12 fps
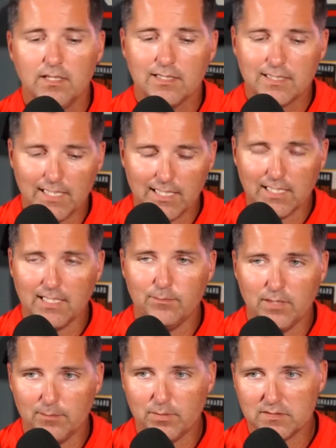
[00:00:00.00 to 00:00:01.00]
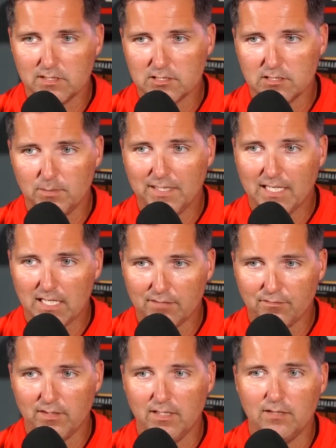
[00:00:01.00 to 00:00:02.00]
Getting him in a position to be
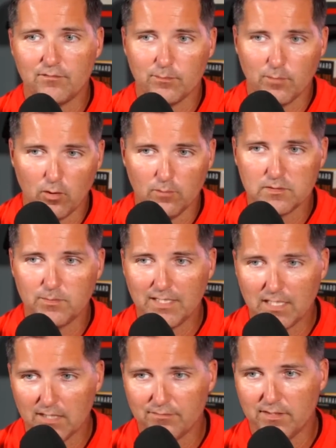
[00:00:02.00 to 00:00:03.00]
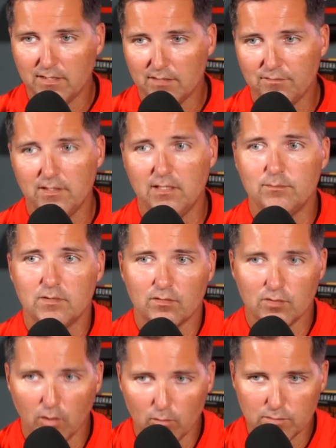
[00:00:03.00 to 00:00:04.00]
confident and from Mahomes to be confident enough in him to
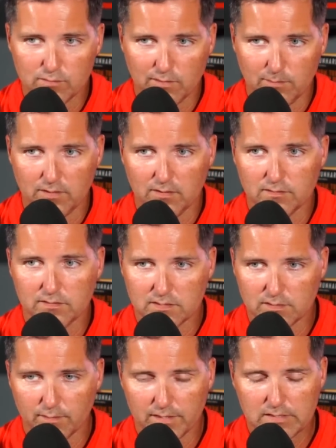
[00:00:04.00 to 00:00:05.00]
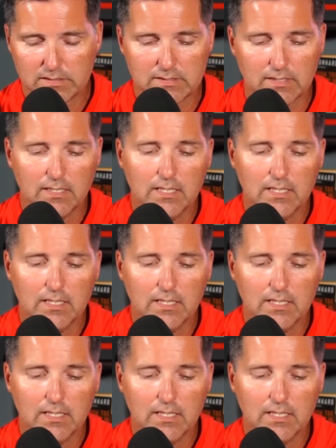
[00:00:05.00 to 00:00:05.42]
go to him in those situations